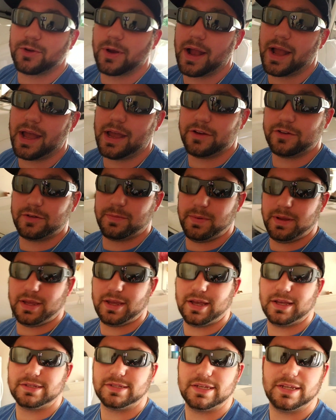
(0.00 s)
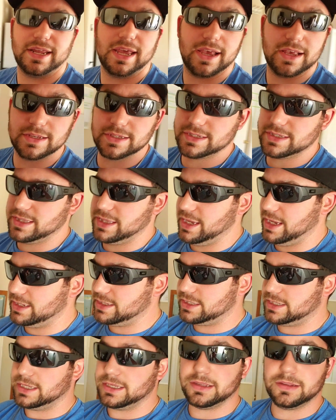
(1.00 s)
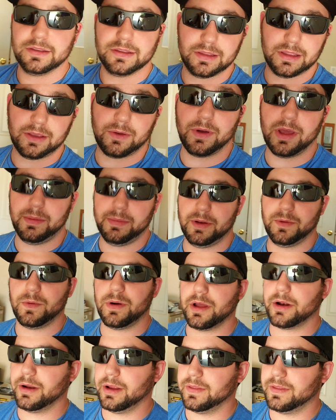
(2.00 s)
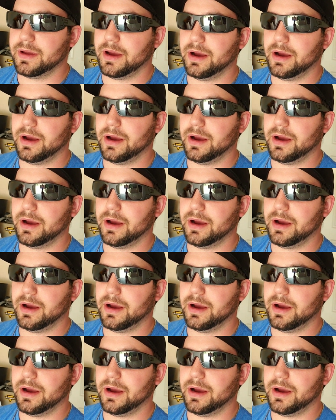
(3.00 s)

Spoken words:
trashed because it has leaked quite a bit of water in